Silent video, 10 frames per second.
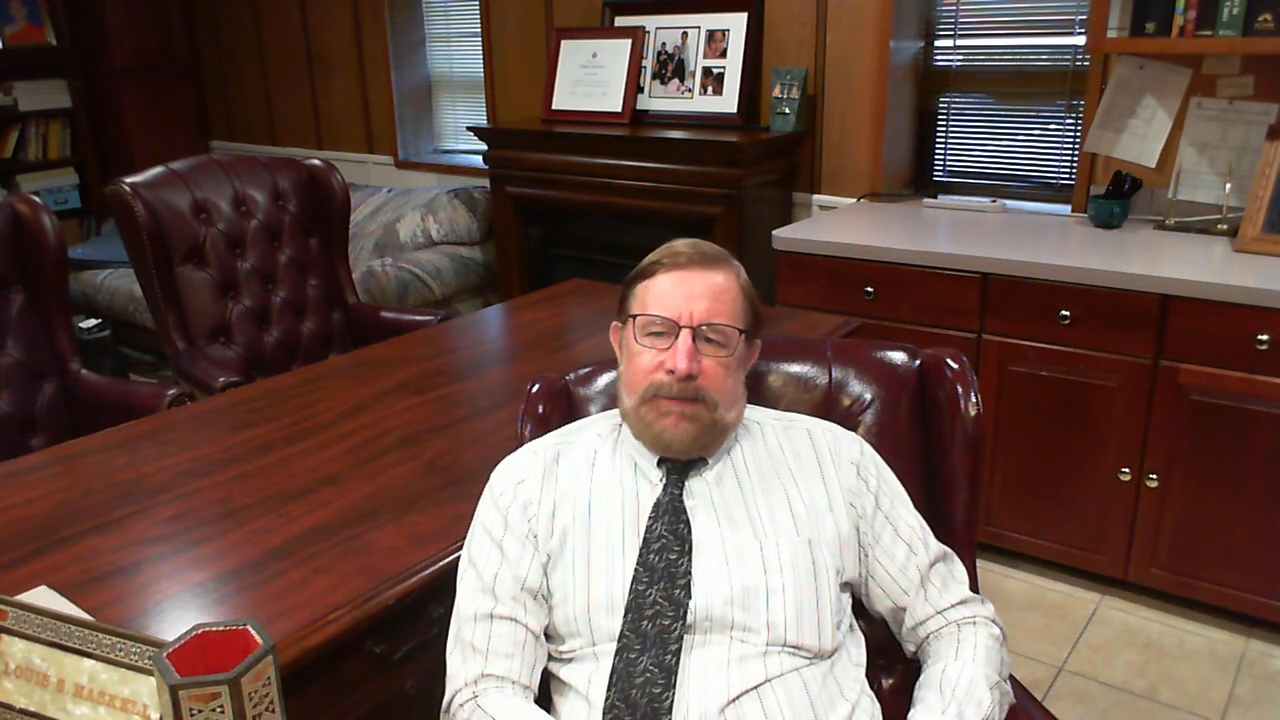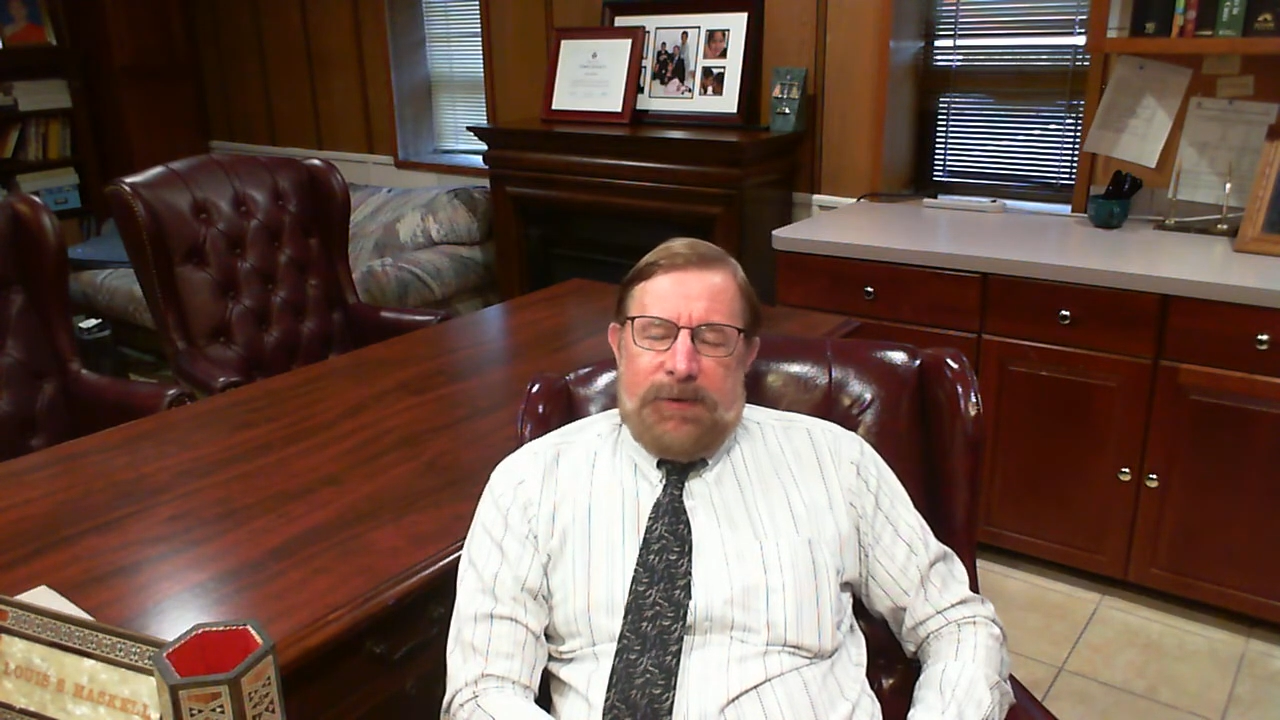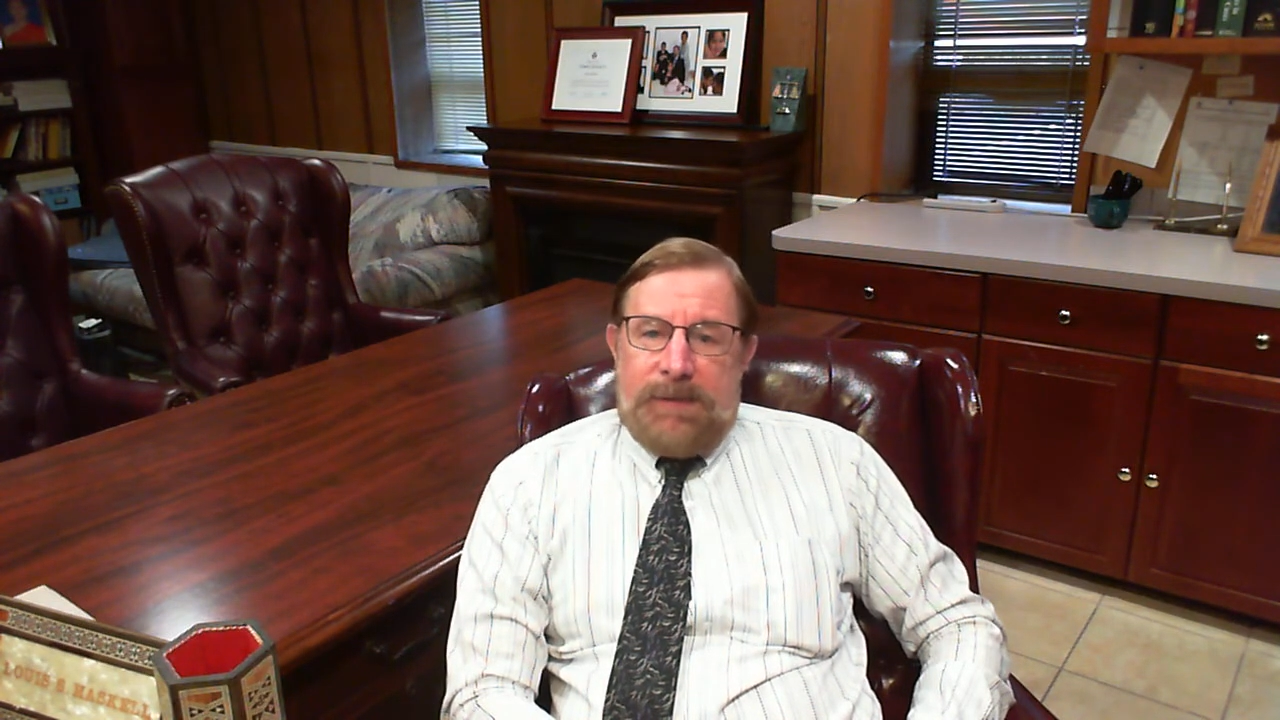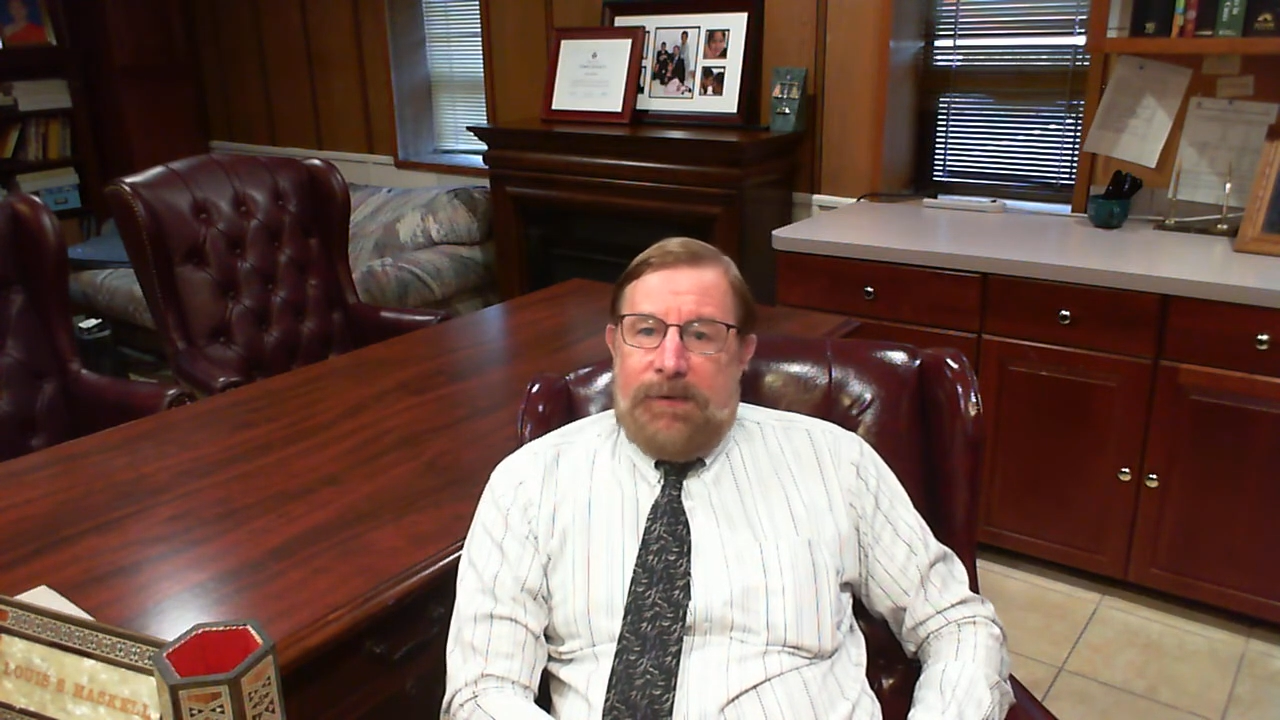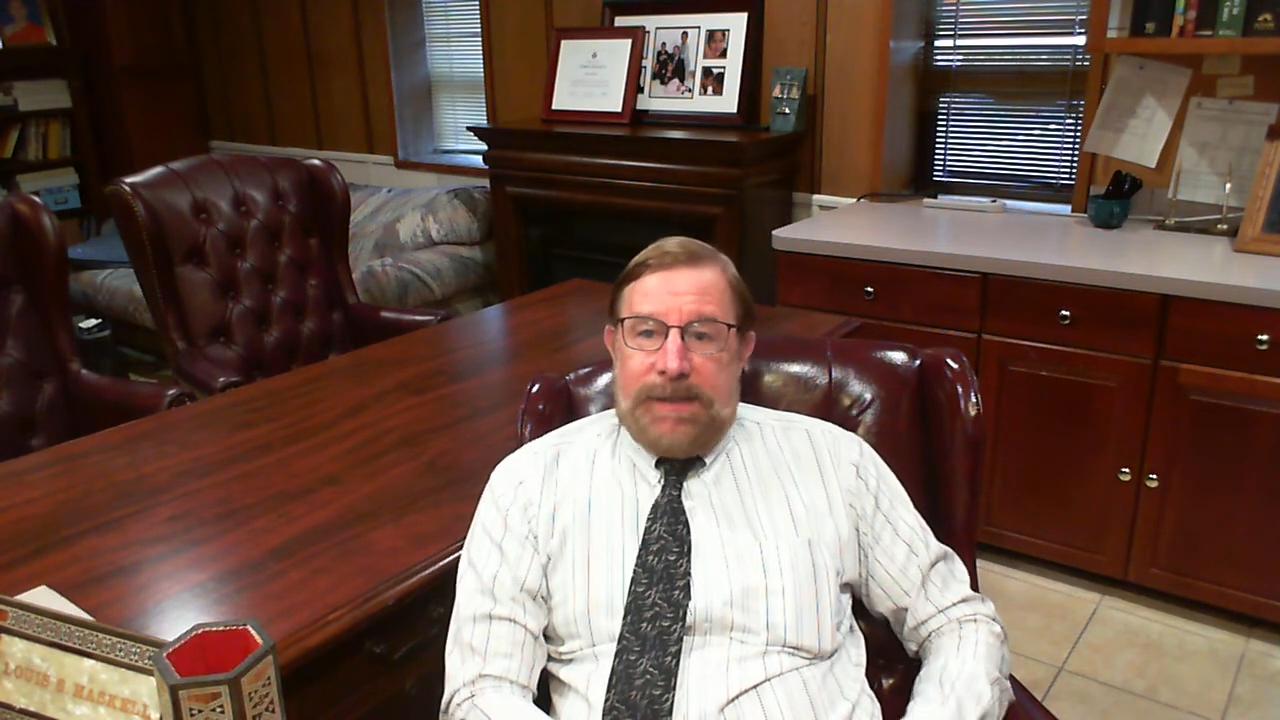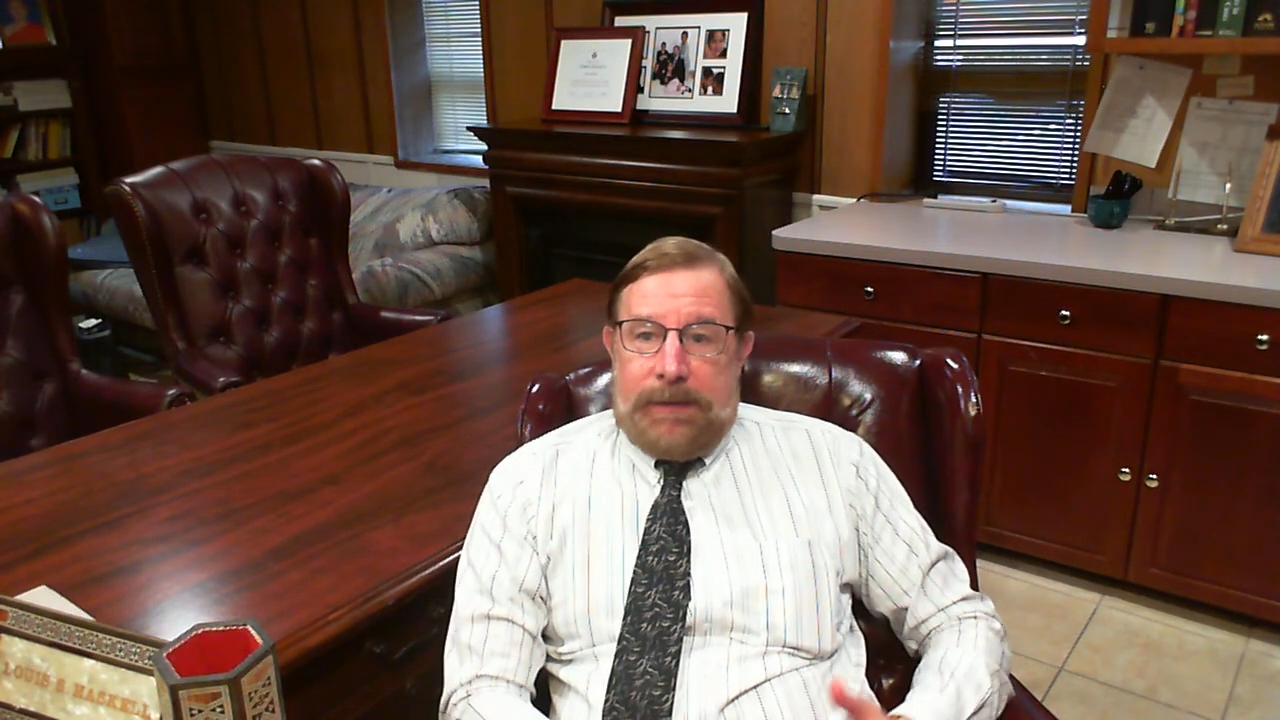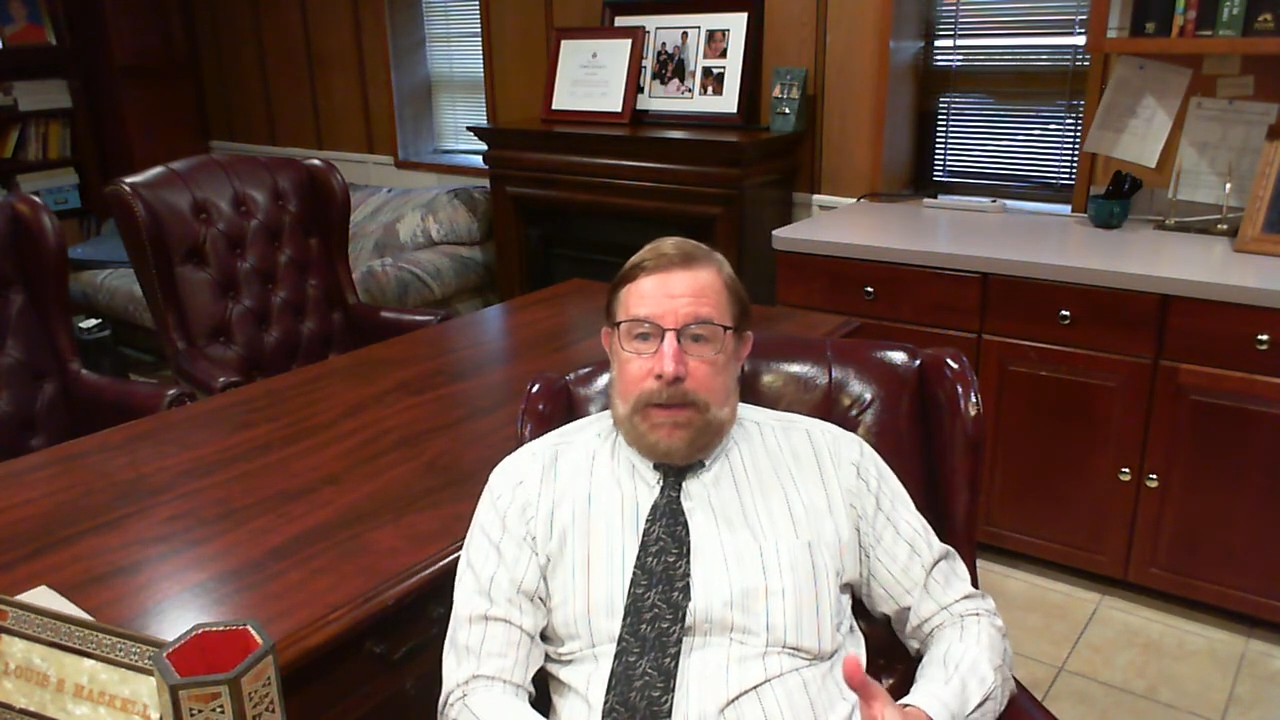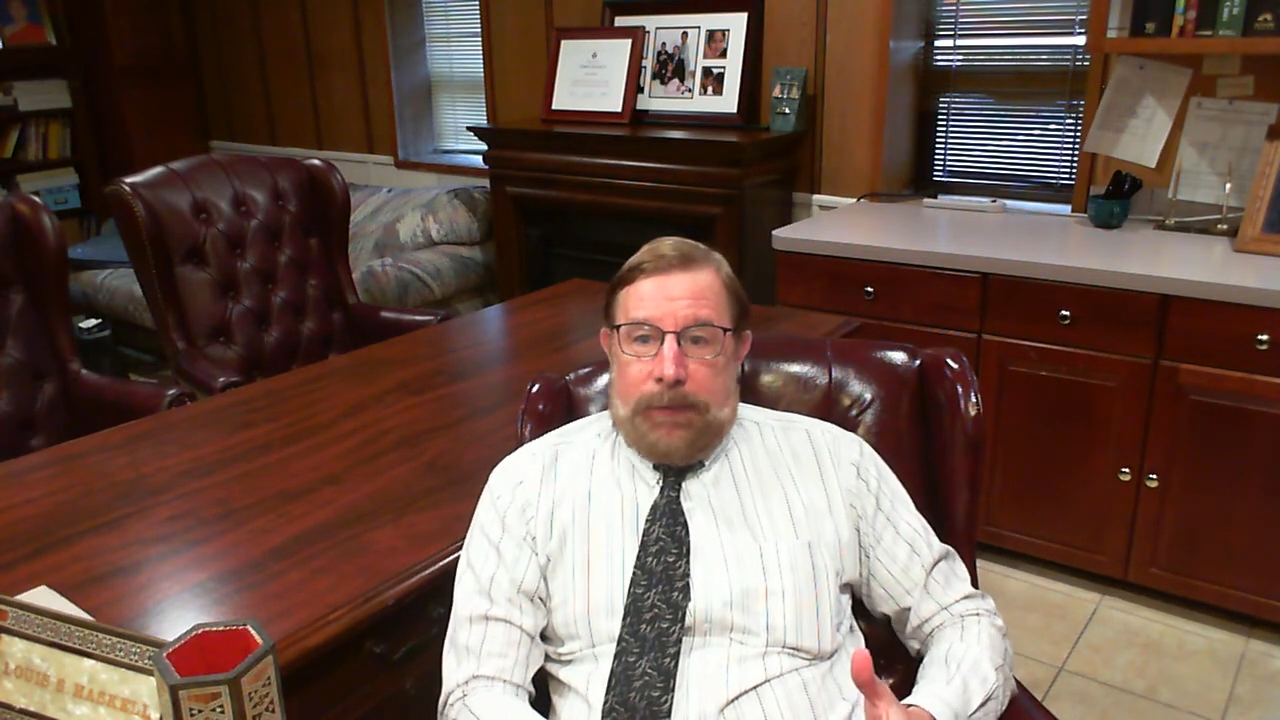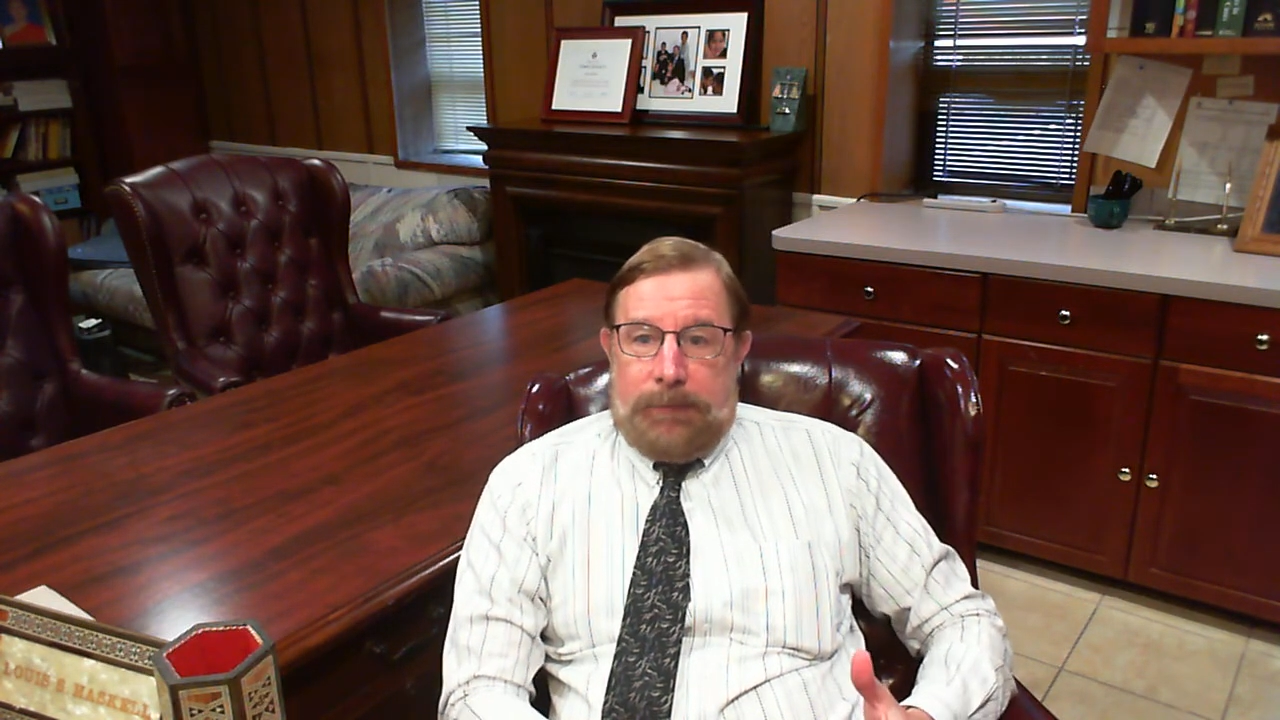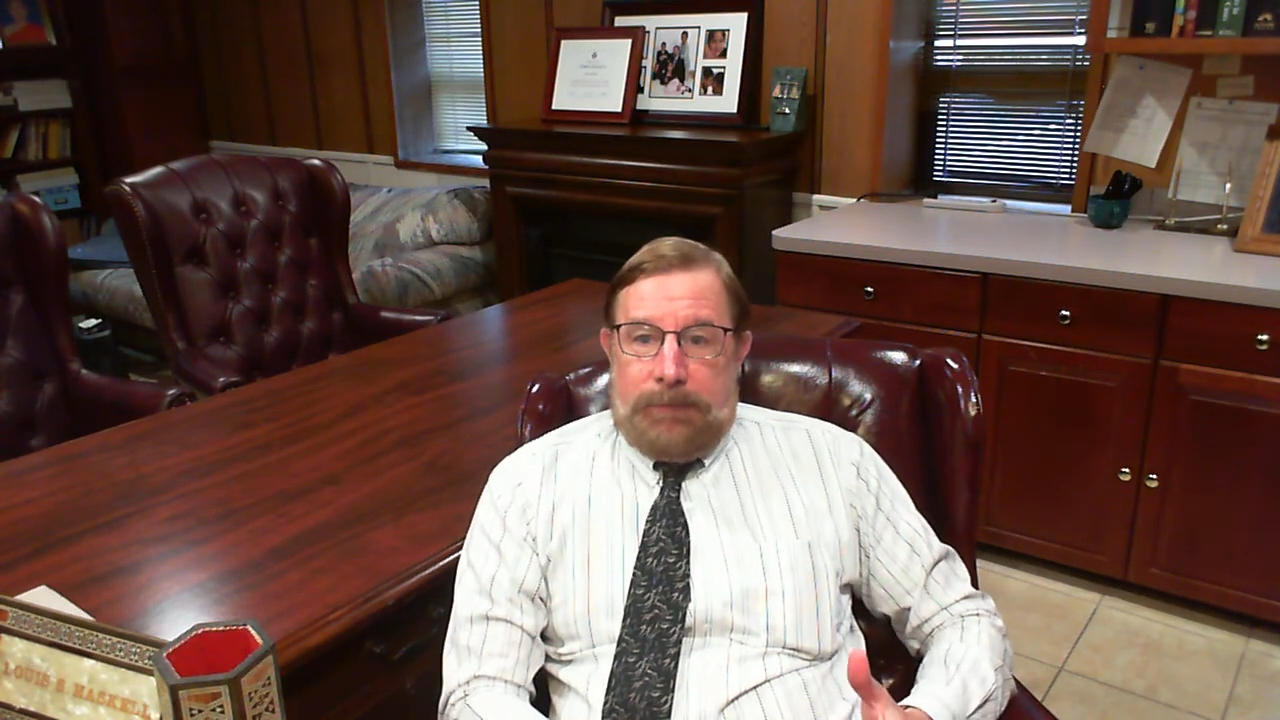First of all, it's a loan.